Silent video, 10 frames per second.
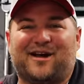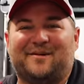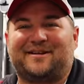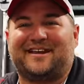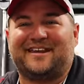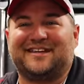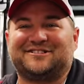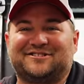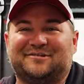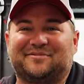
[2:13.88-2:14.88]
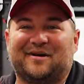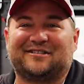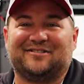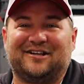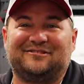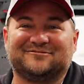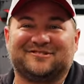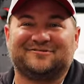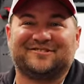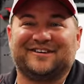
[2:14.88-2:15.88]
priming that engine up, about to launch
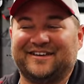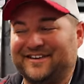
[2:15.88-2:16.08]
on you.